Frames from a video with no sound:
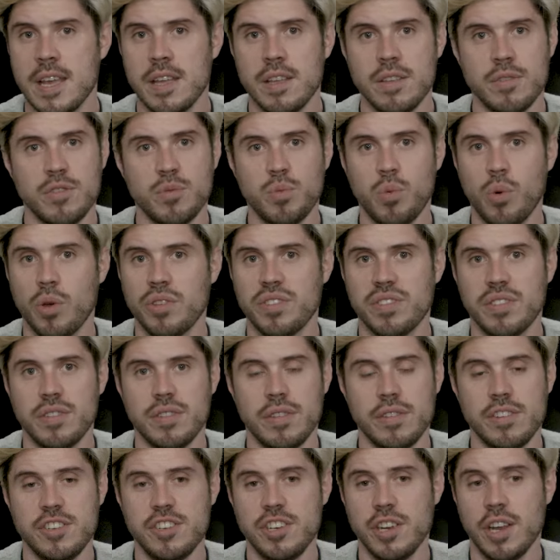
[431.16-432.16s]
it was
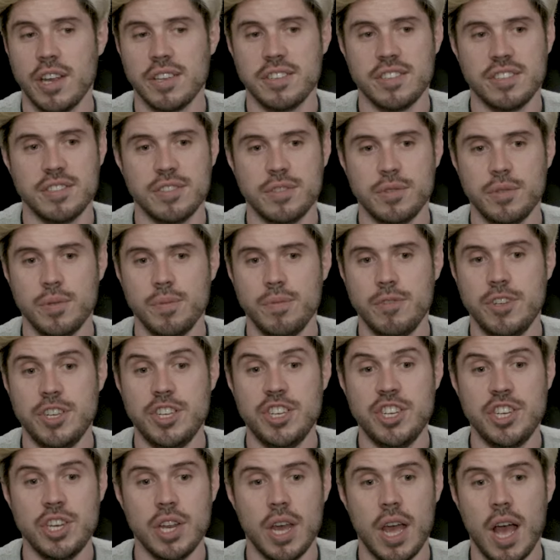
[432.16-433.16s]
just,
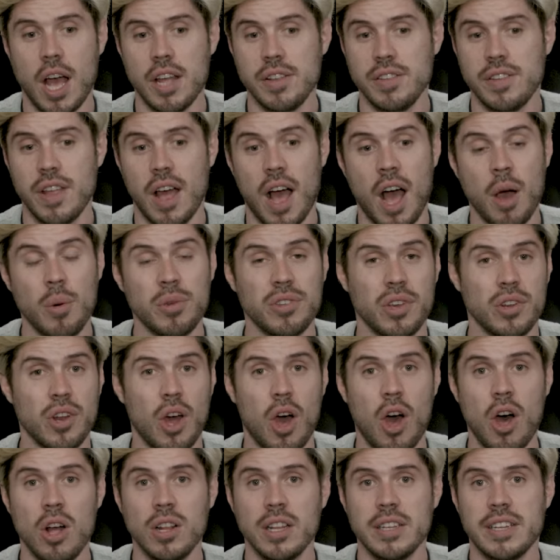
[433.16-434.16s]
I was on
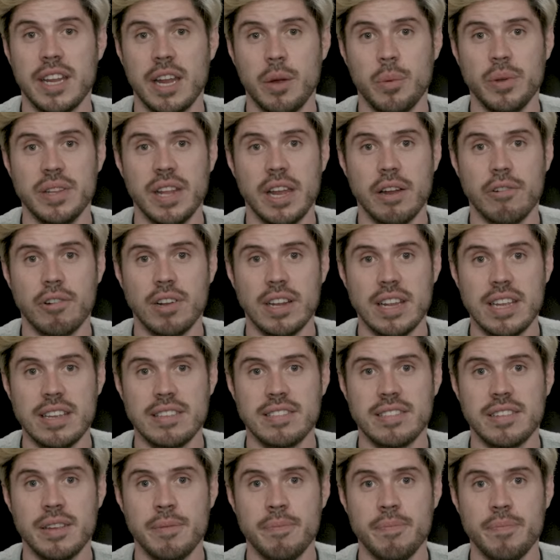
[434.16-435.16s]
holiday when they
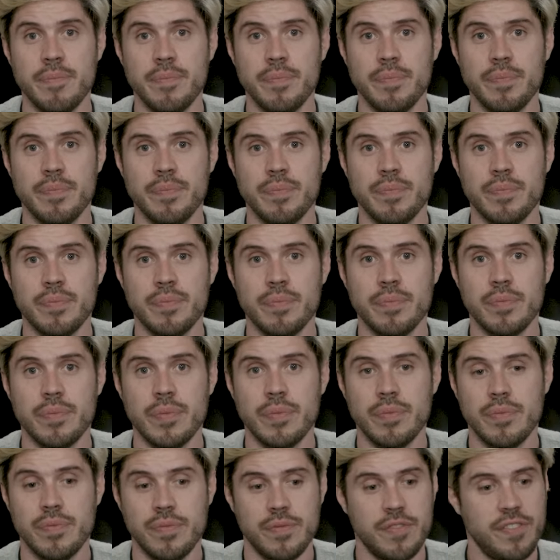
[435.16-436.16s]
released him.
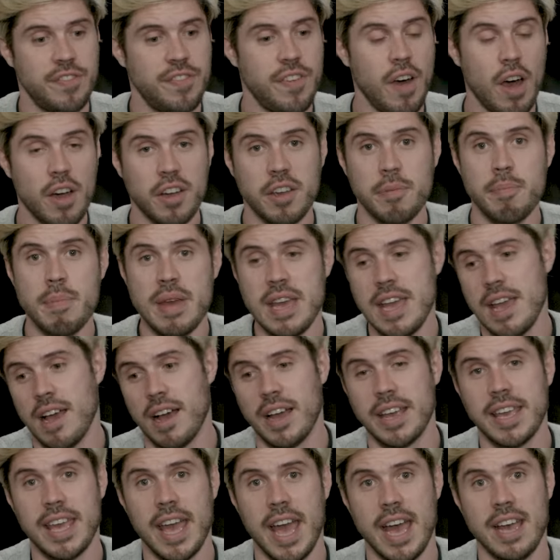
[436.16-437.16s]
F me,
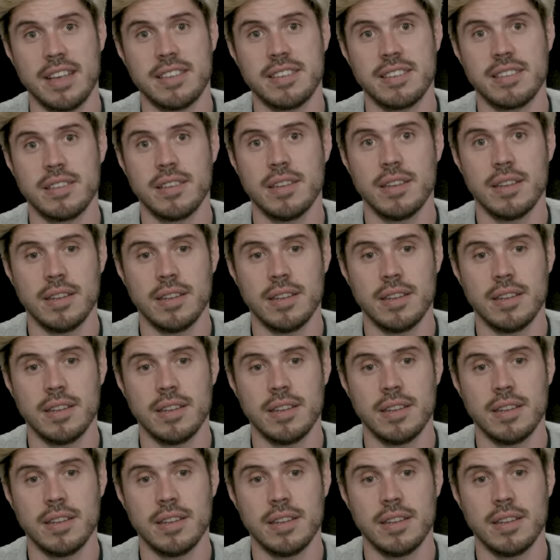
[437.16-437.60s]
I guess.